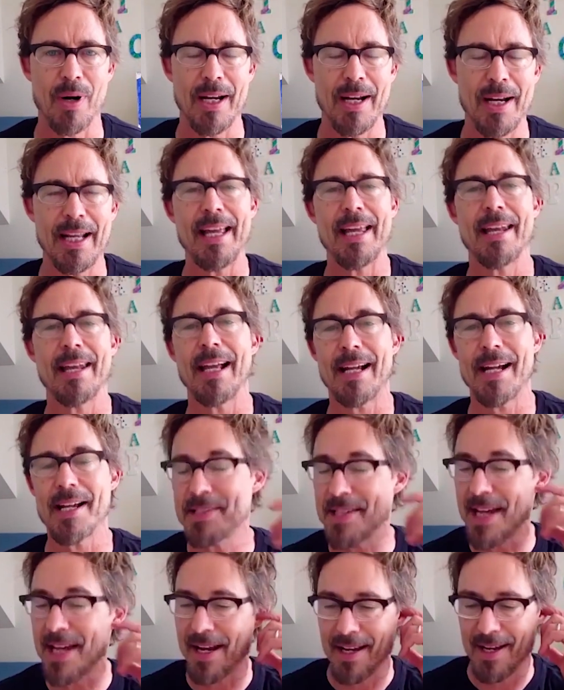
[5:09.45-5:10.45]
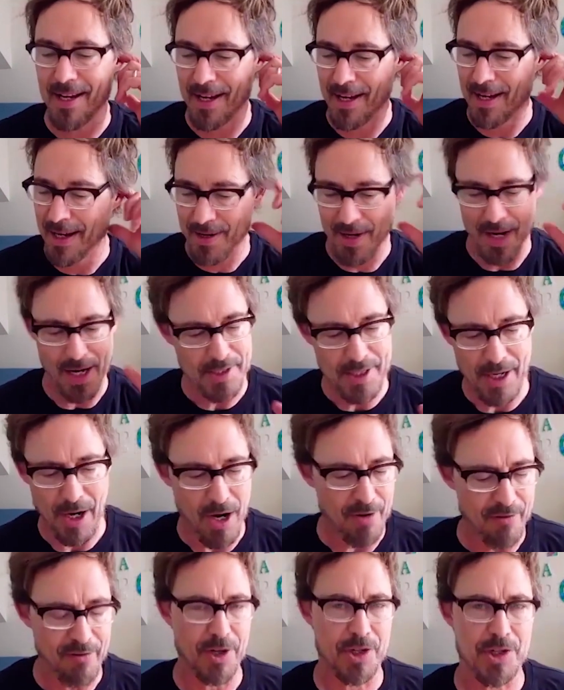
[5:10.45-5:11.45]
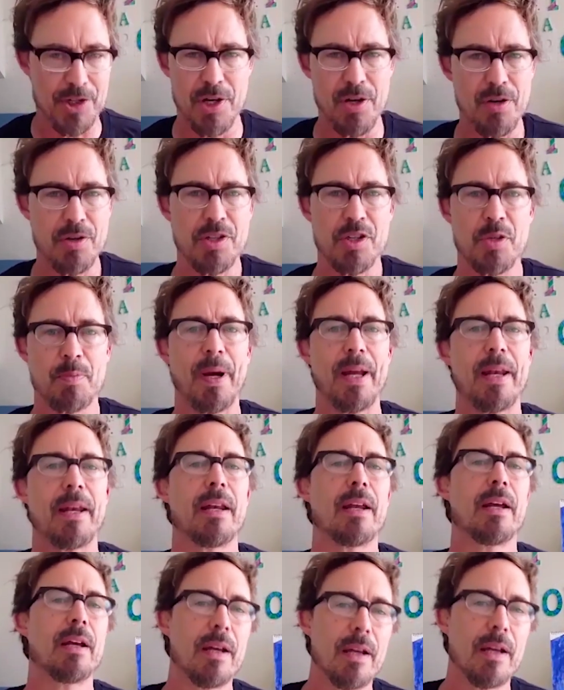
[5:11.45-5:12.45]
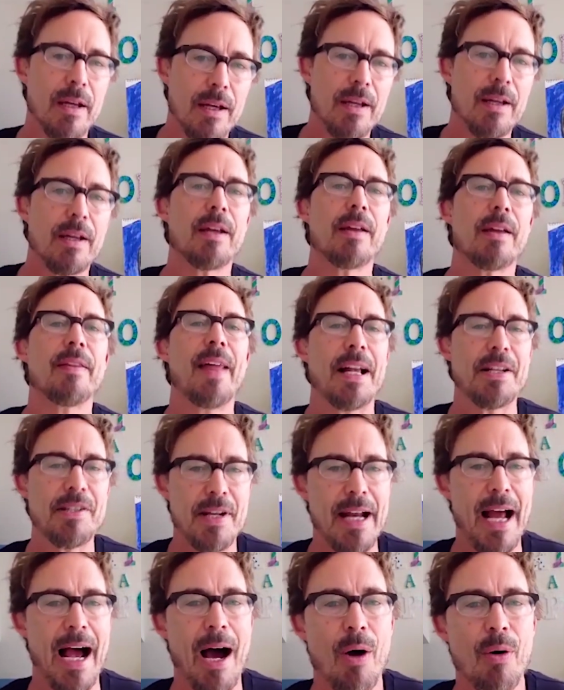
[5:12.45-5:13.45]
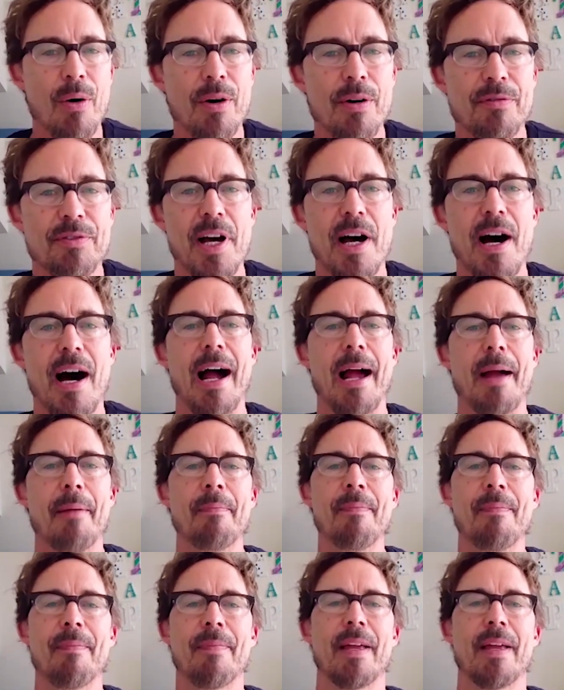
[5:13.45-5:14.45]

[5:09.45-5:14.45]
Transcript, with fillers: And again, like I say, not to offer excuses, but that's an hour of time.